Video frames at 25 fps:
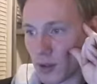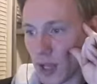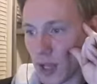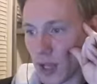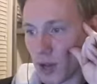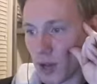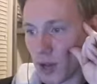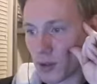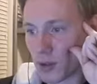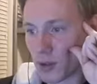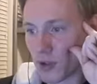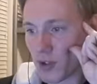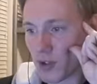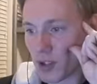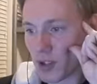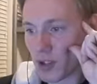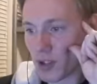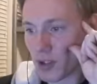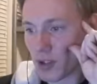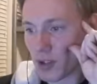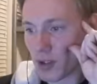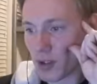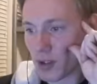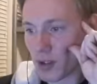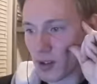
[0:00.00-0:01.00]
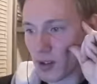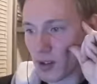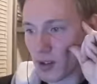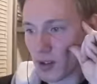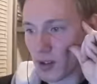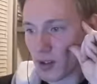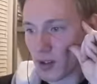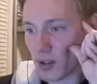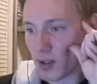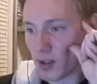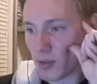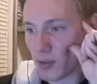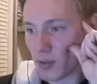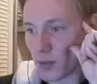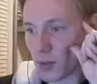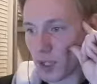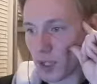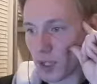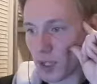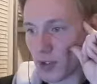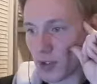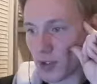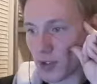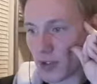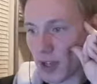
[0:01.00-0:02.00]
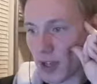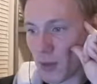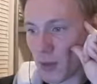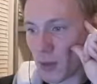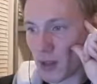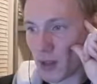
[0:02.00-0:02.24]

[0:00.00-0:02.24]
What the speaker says: we didn't do that one yet,